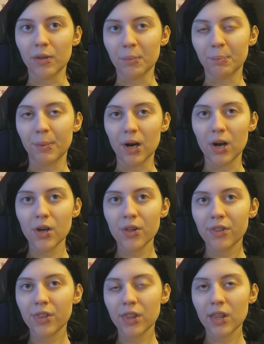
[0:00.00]
in the
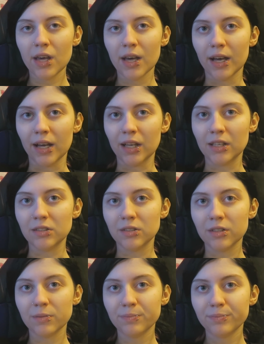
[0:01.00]
bath,
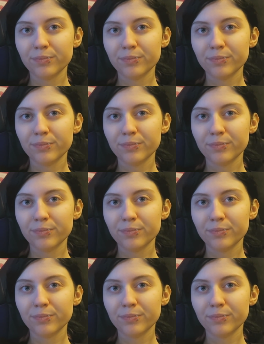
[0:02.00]
and